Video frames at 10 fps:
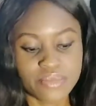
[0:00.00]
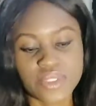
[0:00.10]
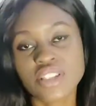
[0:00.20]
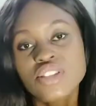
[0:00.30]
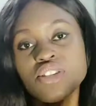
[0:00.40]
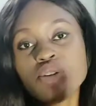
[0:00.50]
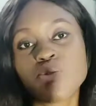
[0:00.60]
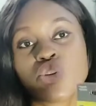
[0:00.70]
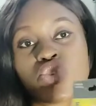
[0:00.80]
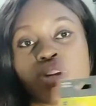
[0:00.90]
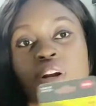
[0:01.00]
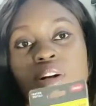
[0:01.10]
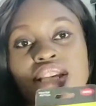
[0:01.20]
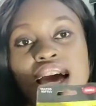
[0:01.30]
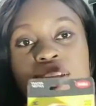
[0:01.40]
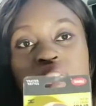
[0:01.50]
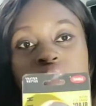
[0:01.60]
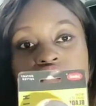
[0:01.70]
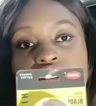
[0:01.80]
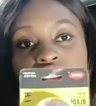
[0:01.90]
this is a rotary cutter. I
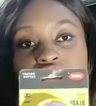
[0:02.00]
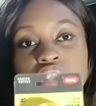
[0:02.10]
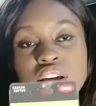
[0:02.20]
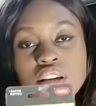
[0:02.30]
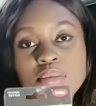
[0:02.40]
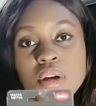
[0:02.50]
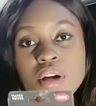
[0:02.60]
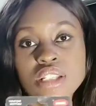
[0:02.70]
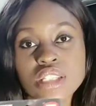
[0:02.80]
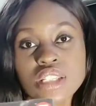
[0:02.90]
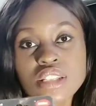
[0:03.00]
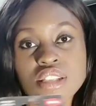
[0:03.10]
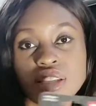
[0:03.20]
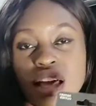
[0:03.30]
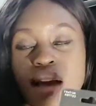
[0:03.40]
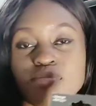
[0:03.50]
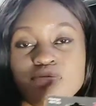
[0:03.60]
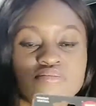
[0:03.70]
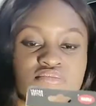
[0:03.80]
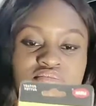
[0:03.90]
just newly got it. I'm
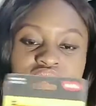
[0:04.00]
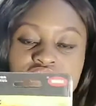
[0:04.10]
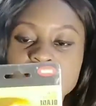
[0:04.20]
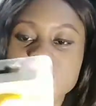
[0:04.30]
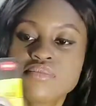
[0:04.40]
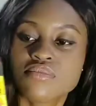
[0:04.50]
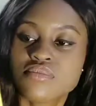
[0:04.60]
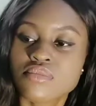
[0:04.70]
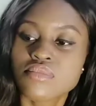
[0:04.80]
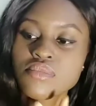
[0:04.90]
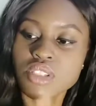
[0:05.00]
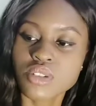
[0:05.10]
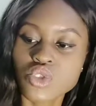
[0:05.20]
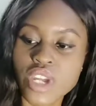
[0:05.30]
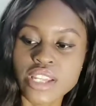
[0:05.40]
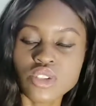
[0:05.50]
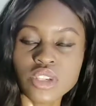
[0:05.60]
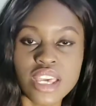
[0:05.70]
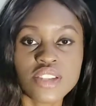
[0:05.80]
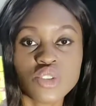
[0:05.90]
still trying to
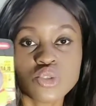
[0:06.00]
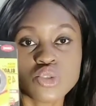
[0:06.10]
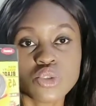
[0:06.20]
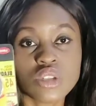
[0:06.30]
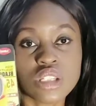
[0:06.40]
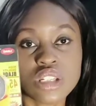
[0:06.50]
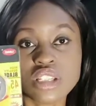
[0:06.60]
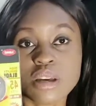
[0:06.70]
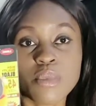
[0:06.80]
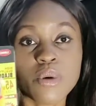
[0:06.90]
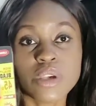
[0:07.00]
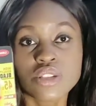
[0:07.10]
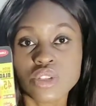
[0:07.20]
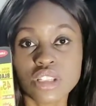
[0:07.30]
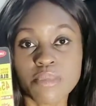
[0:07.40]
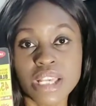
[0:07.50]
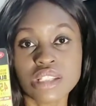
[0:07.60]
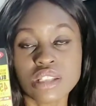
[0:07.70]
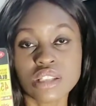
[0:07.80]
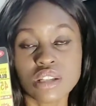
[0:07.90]
get used to using it. I'm always using my
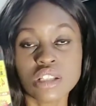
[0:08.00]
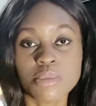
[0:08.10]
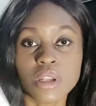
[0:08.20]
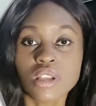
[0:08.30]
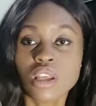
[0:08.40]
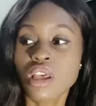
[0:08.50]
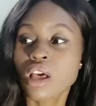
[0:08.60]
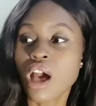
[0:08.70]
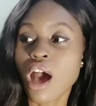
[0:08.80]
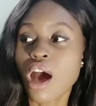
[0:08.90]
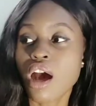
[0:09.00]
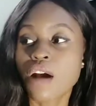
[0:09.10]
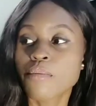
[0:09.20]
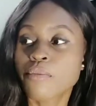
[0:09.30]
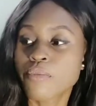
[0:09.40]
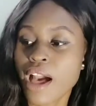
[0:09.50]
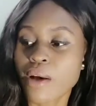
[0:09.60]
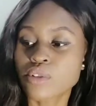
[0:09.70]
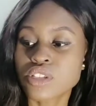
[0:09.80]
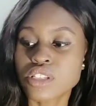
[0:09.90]
scissors, but I
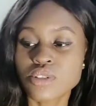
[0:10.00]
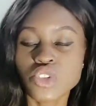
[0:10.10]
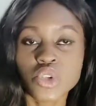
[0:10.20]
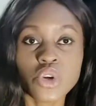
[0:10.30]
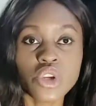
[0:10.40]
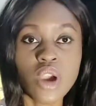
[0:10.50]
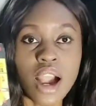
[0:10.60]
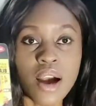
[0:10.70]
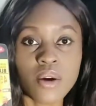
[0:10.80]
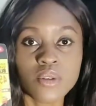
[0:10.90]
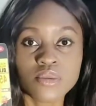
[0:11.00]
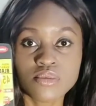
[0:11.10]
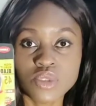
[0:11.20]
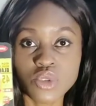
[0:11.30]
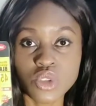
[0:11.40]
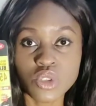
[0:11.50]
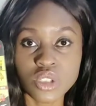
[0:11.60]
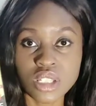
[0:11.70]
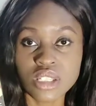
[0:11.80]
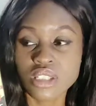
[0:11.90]
would still show you how to
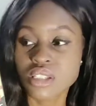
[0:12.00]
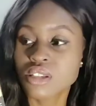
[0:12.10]
use it